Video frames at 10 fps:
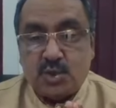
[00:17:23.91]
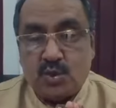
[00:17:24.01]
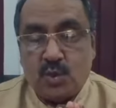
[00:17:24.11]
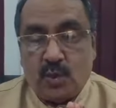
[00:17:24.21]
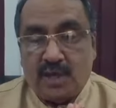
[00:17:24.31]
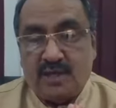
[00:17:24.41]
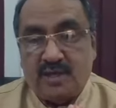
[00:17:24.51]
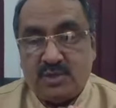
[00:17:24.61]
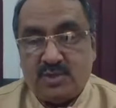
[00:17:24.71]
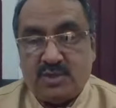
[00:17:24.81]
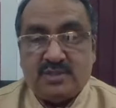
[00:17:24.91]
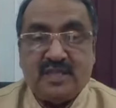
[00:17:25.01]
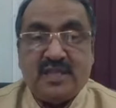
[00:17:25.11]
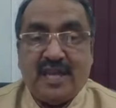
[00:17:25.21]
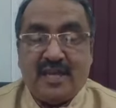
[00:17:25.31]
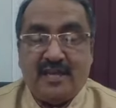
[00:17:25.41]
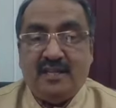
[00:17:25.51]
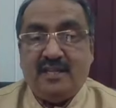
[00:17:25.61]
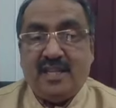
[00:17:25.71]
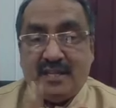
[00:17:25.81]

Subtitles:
2/1/2019.